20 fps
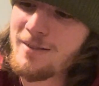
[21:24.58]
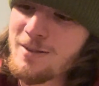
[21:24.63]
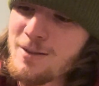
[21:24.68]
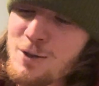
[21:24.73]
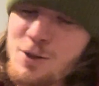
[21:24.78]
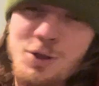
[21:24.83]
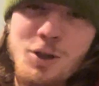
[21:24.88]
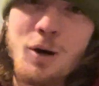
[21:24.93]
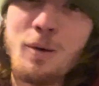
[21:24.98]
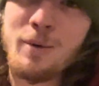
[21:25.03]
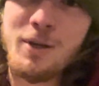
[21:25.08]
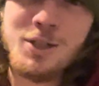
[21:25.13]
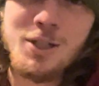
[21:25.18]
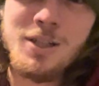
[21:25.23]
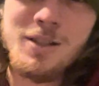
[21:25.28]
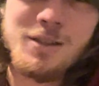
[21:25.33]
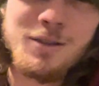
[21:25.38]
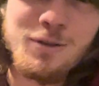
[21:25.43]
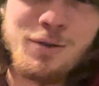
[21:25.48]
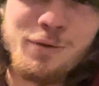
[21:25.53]
so much
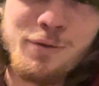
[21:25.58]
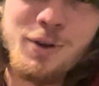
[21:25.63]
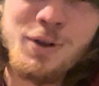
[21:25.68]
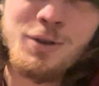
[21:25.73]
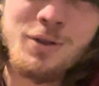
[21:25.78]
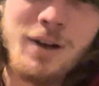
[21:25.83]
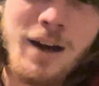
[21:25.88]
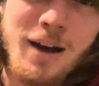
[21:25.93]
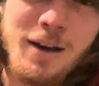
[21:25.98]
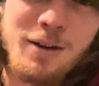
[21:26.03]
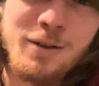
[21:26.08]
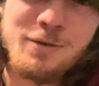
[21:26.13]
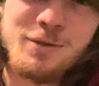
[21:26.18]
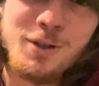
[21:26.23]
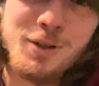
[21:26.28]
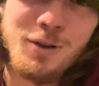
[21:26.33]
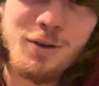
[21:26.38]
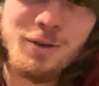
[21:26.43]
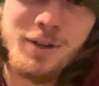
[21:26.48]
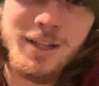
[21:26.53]
easier to filter out of, so
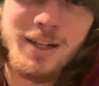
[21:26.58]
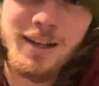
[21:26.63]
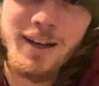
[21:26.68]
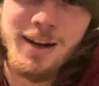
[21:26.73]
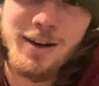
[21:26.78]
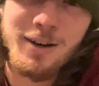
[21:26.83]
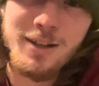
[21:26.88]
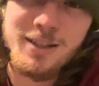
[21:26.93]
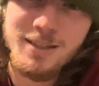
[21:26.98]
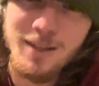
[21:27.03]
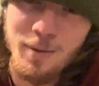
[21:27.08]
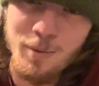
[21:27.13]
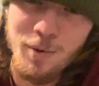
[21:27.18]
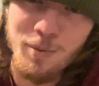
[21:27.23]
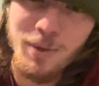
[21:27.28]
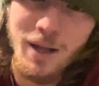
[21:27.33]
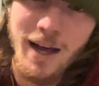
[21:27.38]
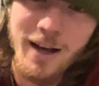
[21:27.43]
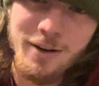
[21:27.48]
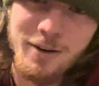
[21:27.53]
you don't need to carry a separate
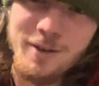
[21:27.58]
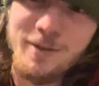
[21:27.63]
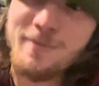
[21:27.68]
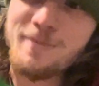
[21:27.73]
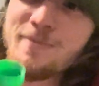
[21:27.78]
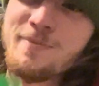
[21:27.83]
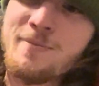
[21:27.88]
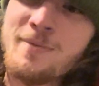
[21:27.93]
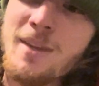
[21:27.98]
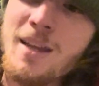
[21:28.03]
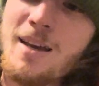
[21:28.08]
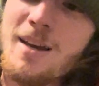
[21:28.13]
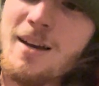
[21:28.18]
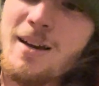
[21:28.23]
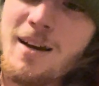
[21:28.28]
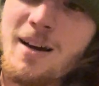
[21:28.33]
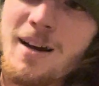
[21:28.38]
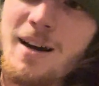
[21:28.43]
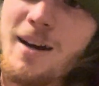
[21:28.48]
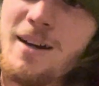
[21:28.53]
bladder.
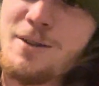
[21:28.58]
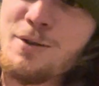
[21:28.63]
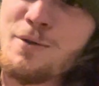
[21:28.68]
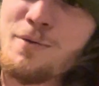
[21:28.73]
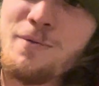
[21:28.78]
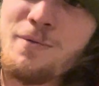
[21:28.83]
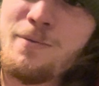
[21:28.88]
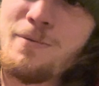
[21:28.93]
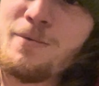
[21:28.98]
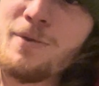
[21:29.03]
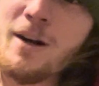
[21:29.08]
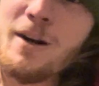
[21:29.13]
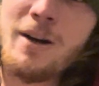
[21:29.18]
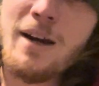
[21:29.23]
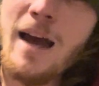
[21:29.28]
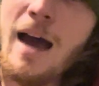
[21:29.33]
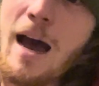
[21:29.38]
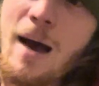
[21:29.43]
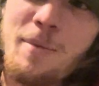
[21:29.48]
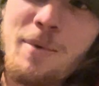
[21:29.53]
So I'm very
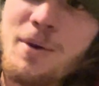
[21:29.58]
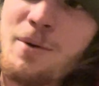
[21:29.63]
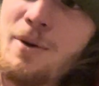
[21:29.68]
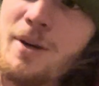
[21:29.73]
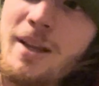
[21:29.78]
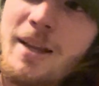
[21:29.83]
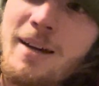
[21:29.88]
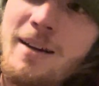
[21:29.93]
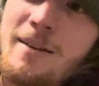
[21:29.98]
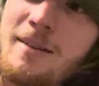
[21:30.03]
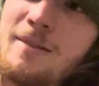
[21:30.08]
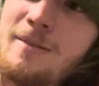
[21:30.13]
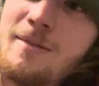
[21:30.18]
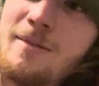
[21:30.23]
happy with it.